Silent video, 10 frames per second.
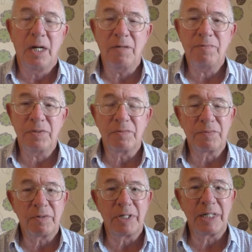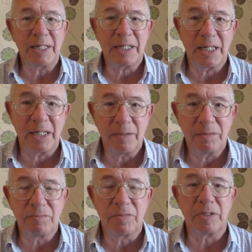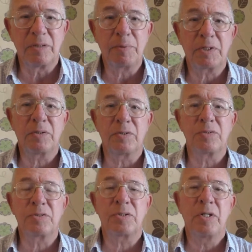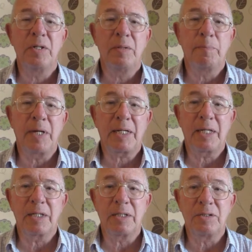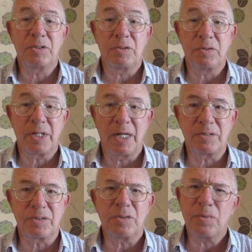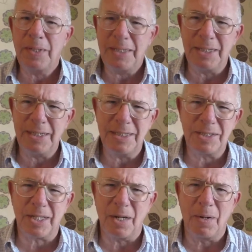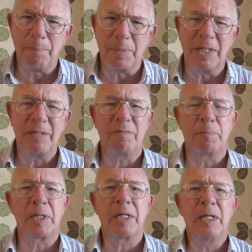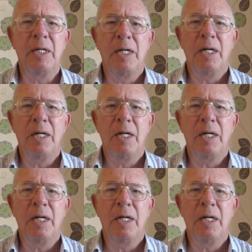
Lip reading: I feel very lucky, really, because back in 2000, 20 years ago, unbelievably,